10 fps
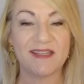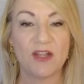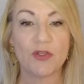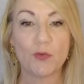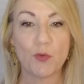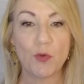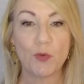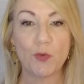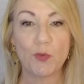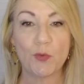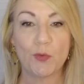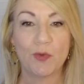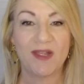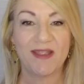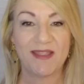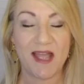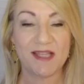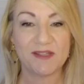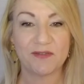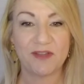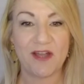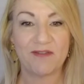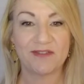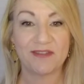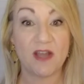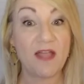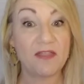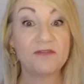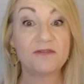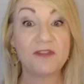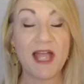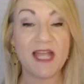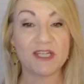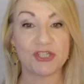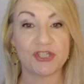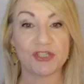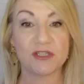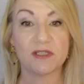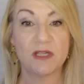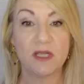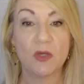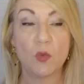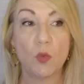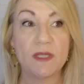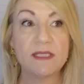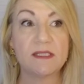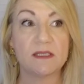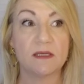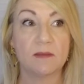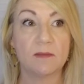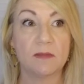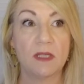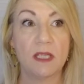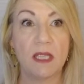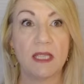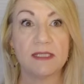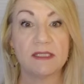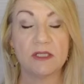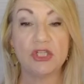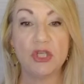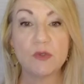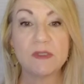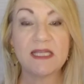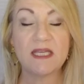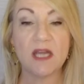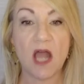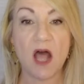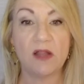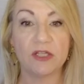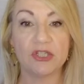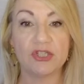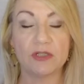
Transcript: through the eyes of love, not the flesh. Wisdom is using knowledge